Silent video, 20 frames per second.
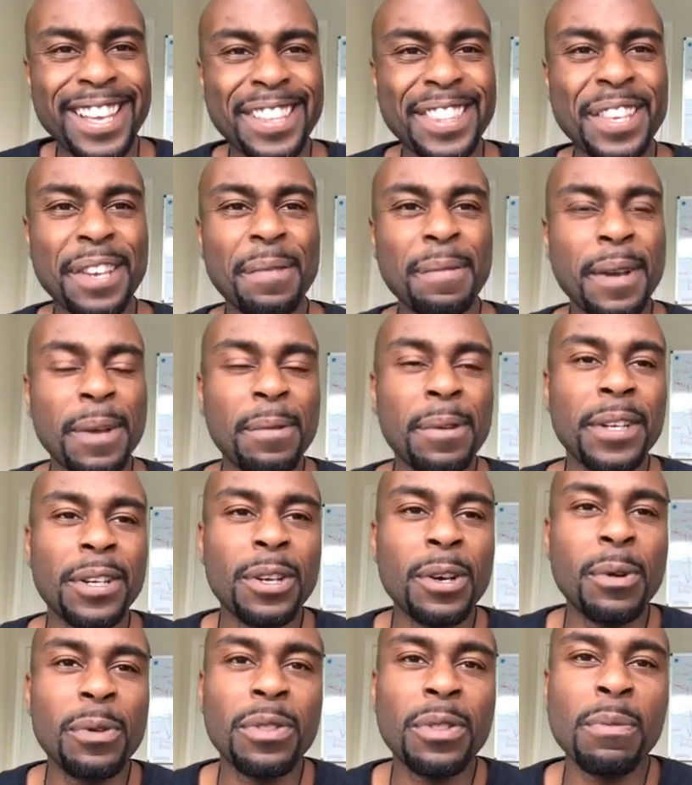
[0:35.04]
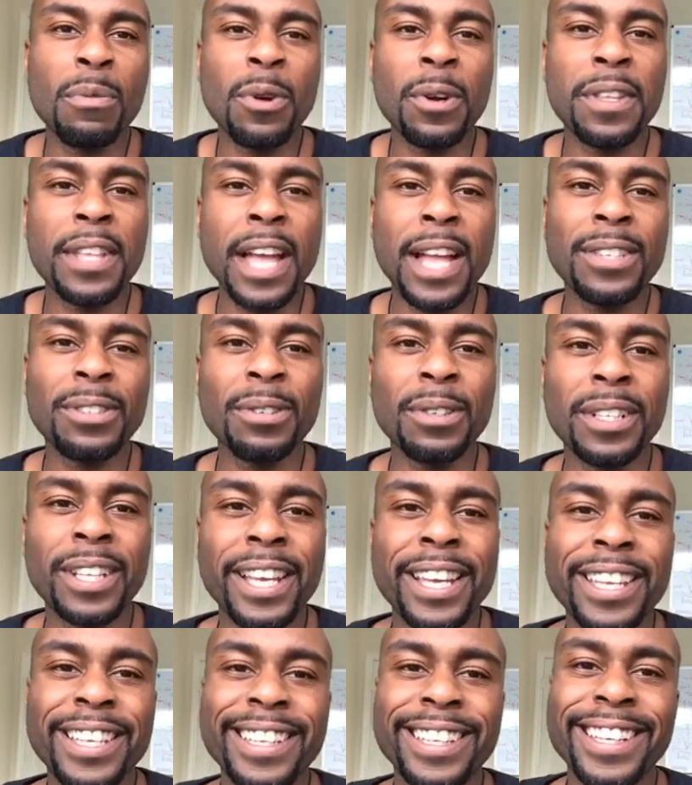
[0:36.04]
I think I might want to go with the more natural
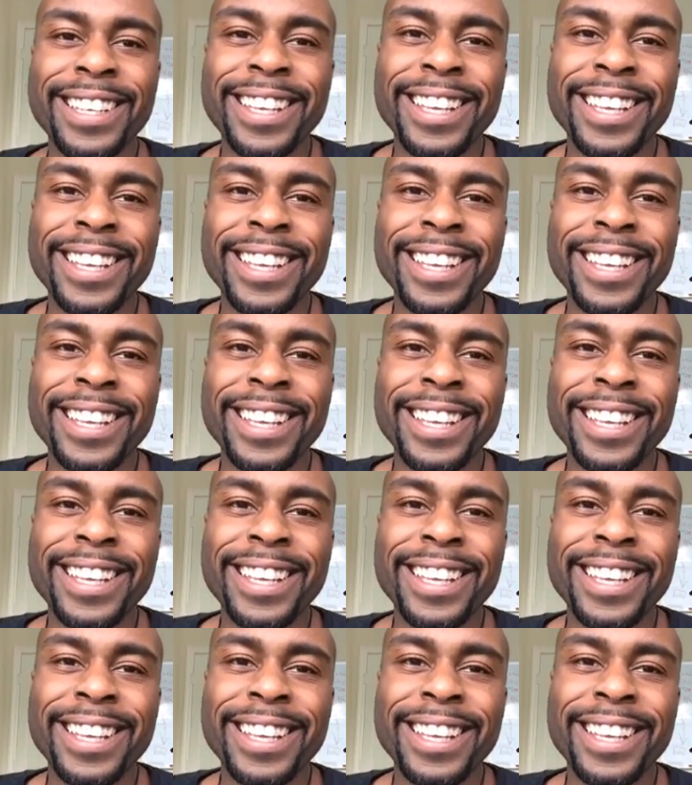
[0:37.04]
light.